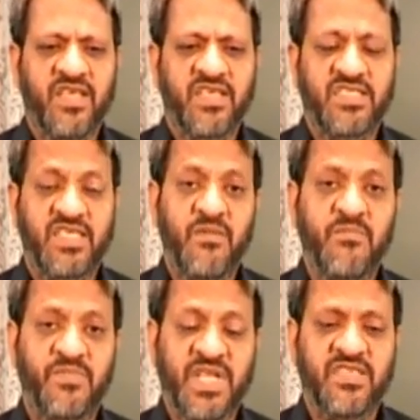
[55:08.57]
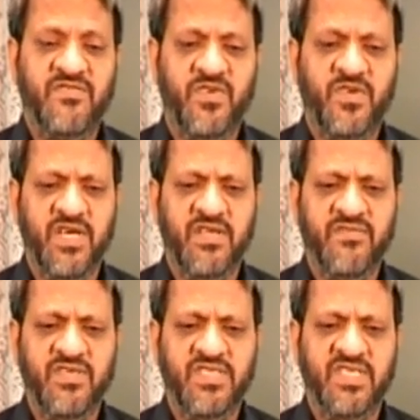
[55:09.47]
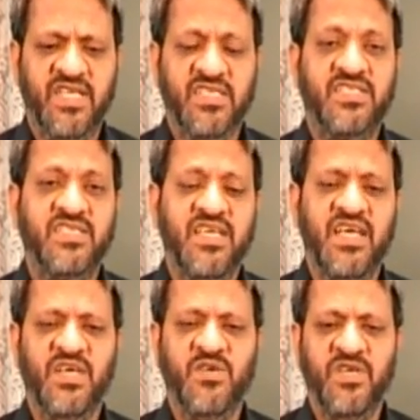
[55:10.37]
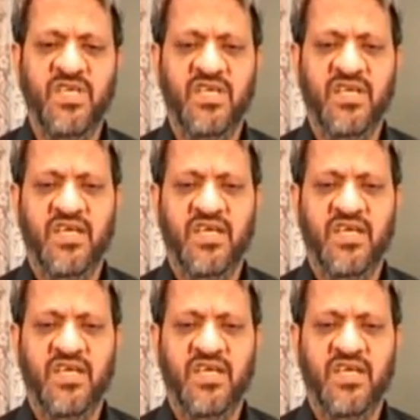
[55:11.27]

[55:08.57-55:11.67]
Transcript: Some press photographers are still doing